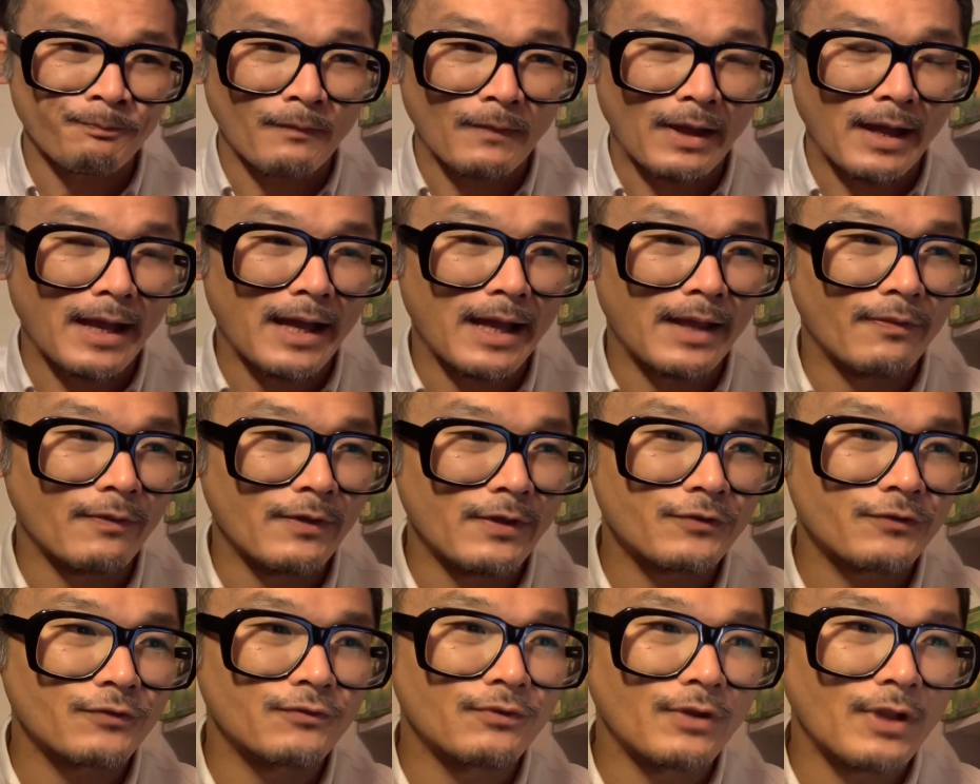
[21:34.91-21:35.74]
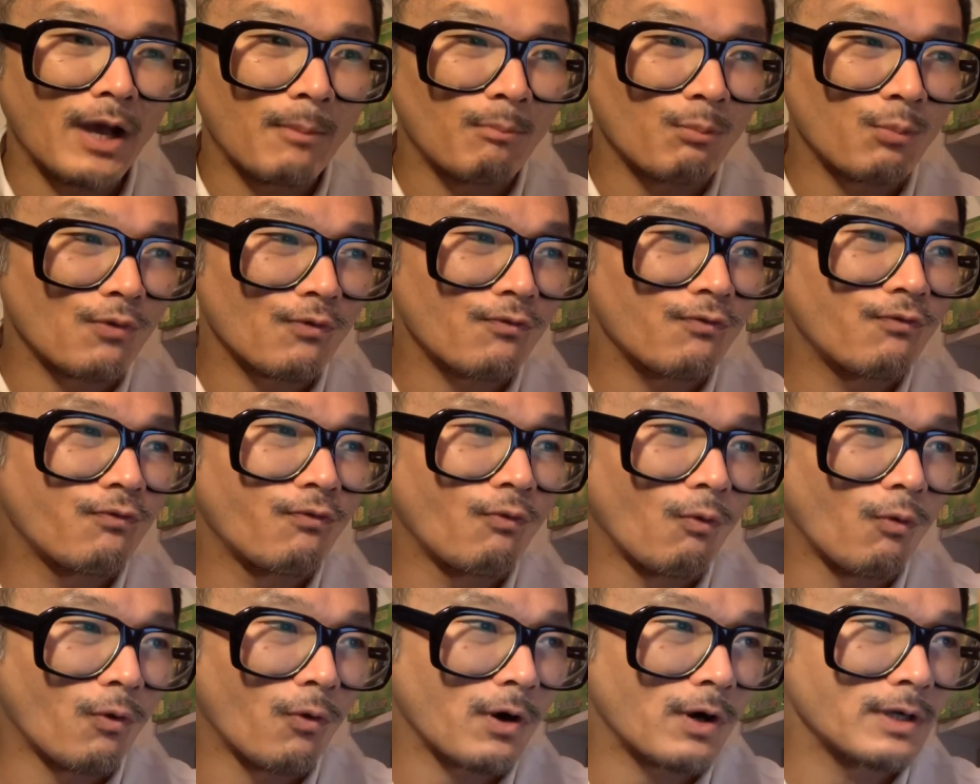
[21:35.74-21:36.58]
And this number
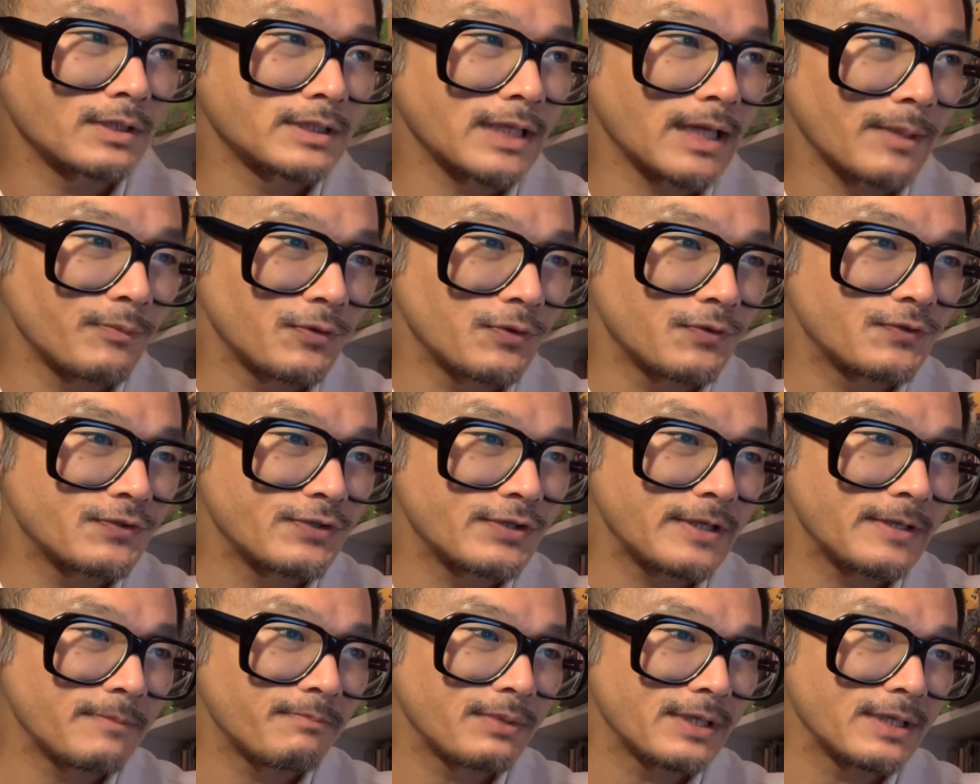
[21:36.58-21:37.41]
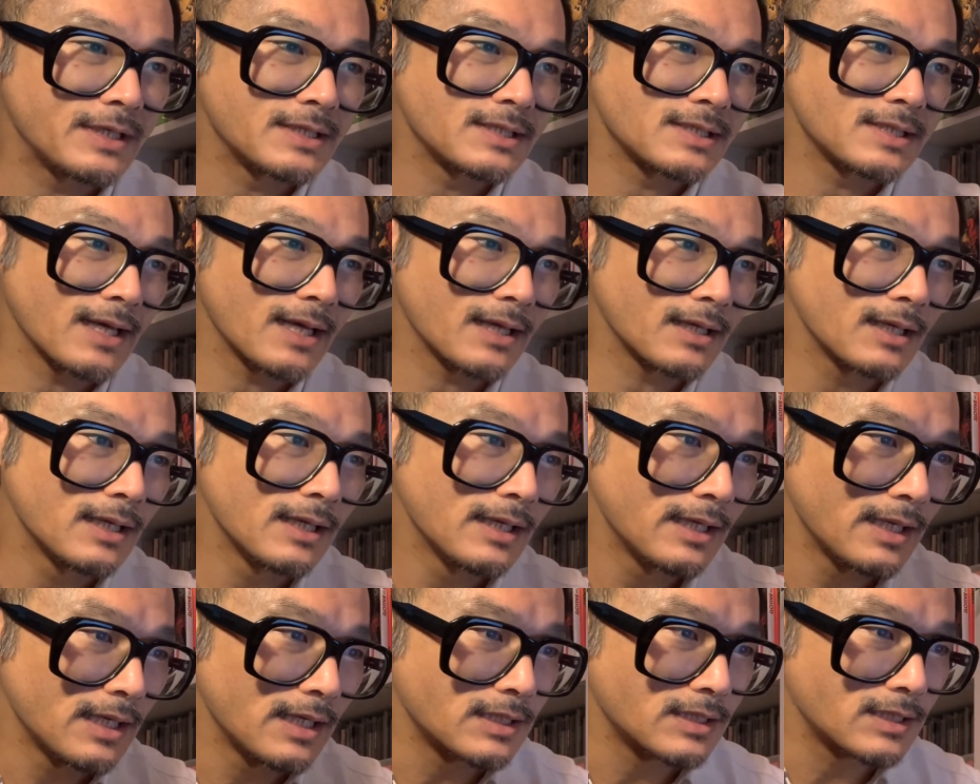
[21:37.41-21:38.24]
4 WCP set
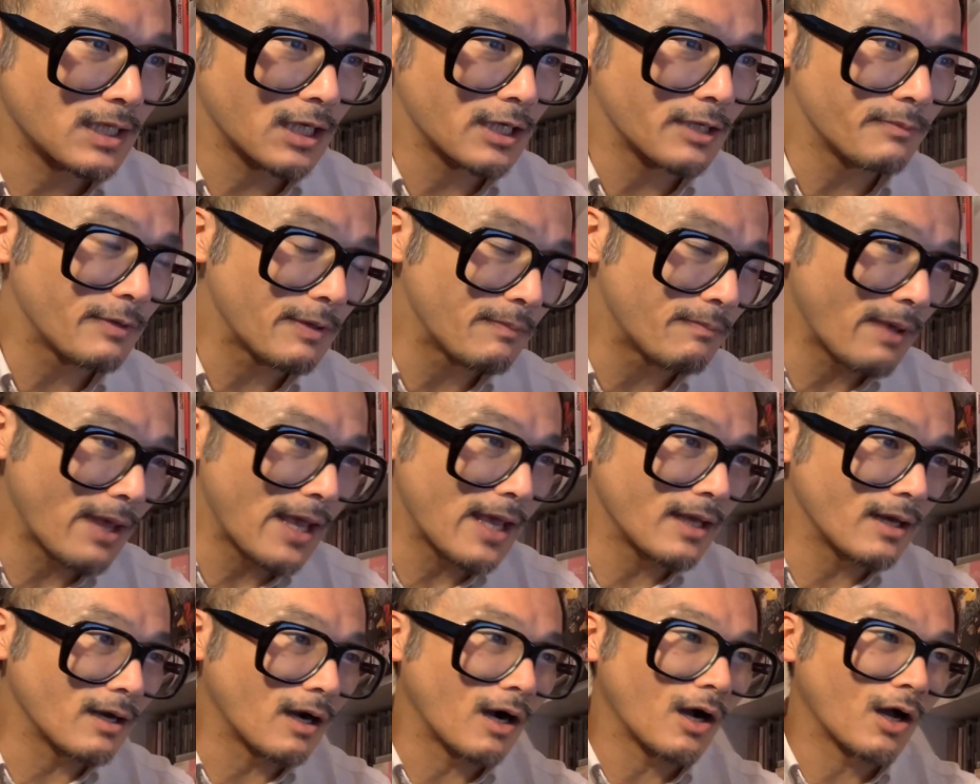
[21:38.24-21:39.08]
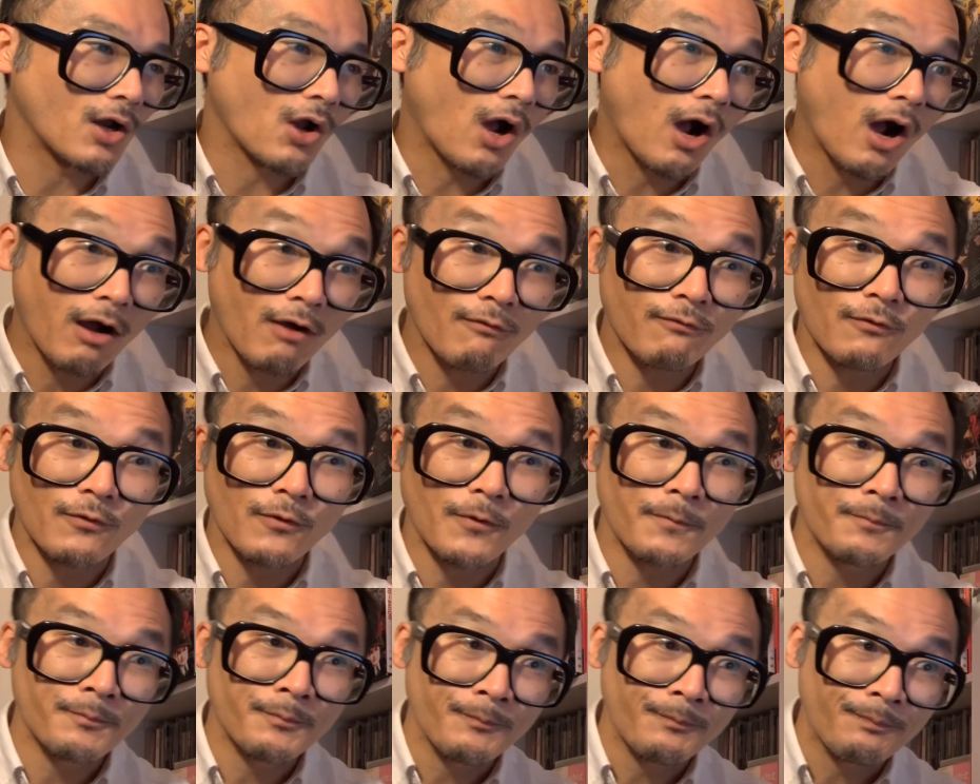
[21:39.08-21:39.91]
is going to be made on
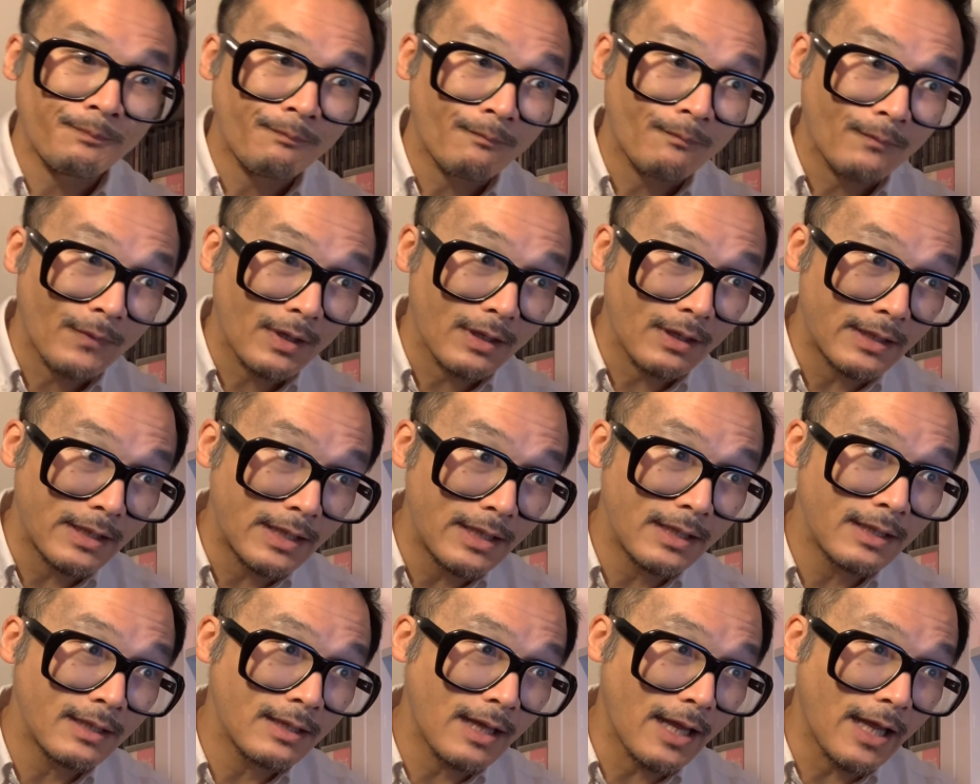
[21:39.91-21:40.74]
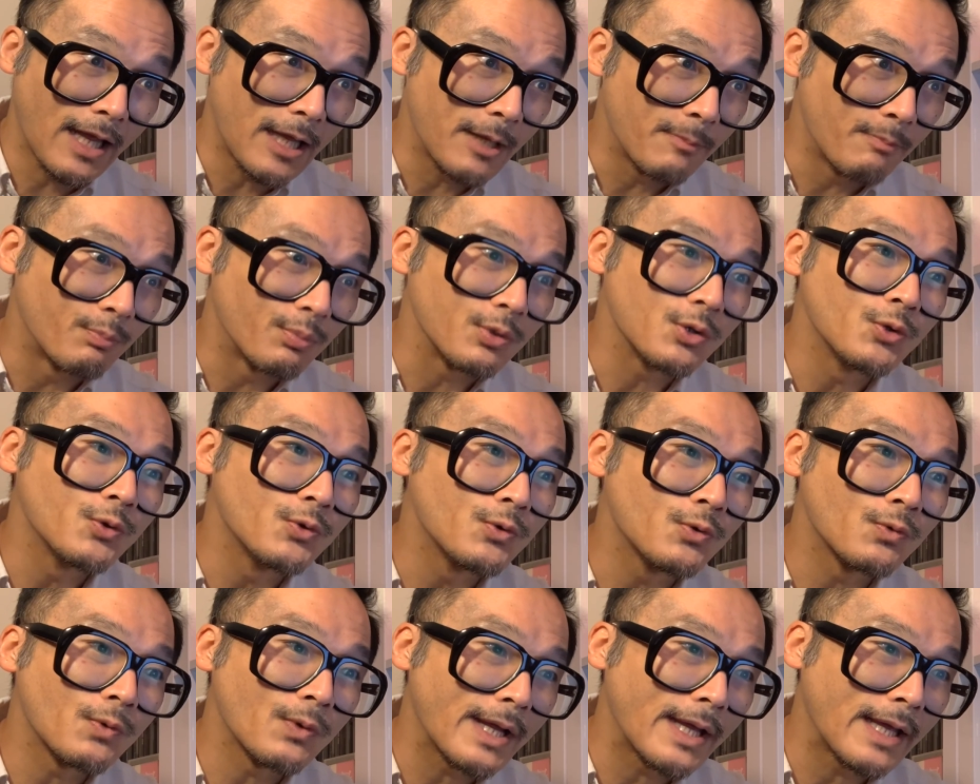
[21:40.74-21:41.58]
offer in a
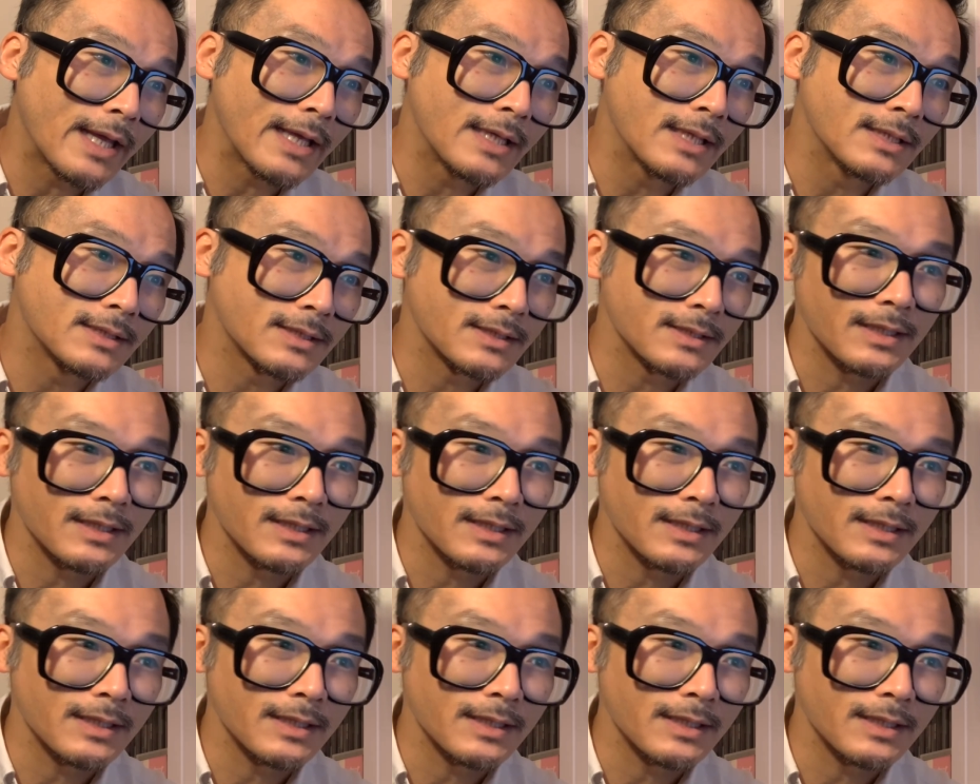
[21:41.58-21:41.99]
Blu-ray /